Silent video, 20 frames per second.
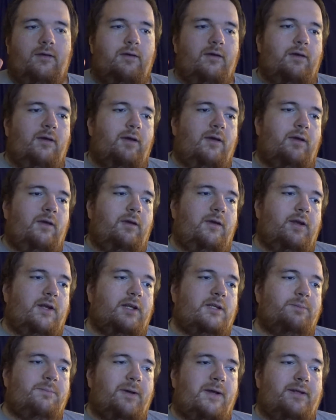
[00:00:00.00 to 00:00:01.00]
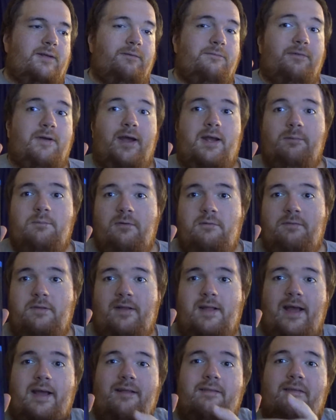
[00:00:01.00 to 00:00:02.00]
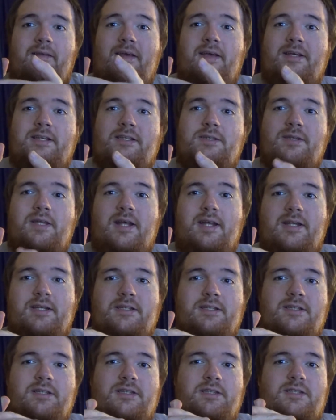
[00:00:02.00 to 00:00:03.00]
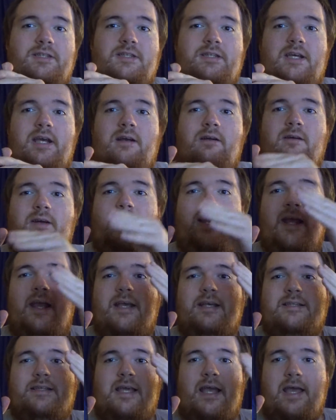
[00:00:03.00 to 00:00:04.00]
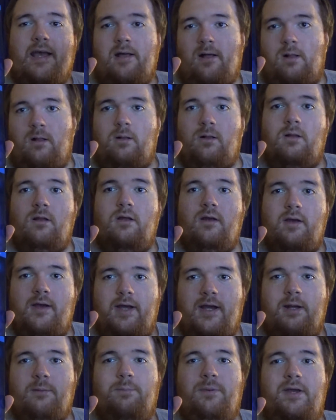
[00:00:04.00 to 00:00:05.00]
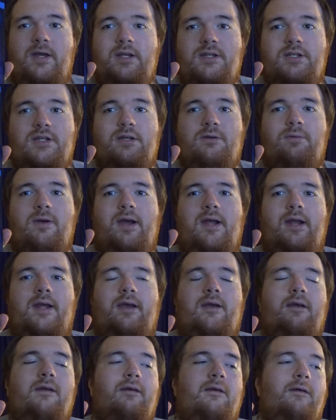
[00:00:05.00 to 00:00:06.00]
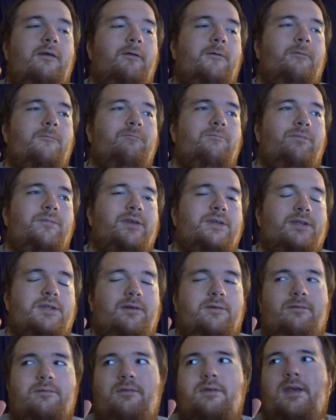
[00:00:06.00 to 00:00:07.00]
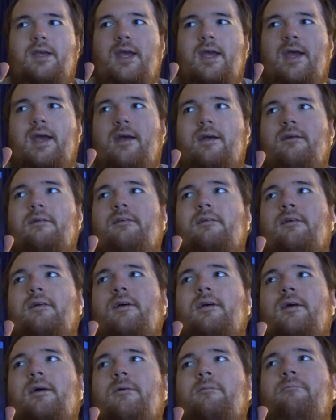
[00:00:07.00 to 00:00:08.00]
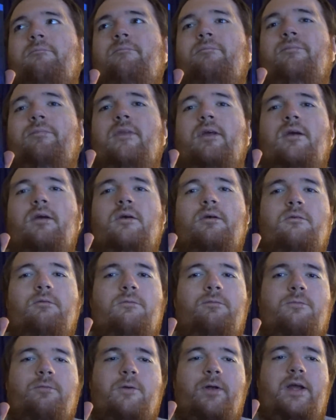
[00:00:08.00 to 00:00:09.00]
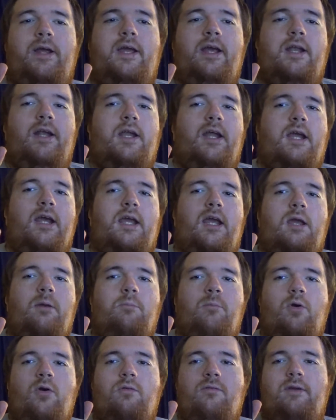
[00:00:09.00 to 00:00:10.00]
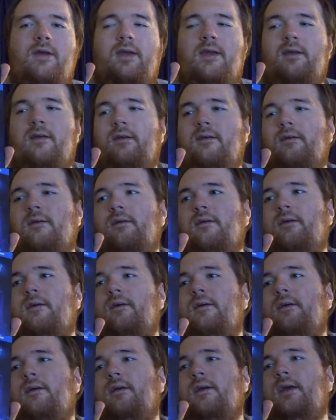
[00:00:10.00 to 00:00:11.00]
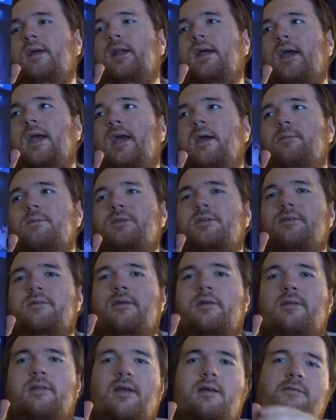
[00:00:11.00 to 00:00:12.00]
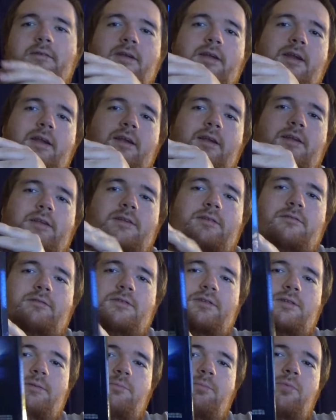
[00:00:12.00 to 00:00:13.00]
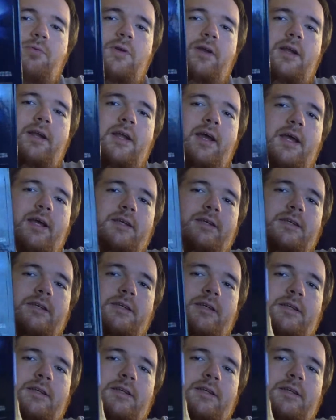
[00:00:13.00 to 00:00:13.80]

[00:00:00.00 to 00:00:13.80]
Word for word: Uh, you could expect to find a movie like this that is scary as hell at a PG rating. So, yeah. Um, freaky deaky movie, and I absolutely love it. And it's a pretty nice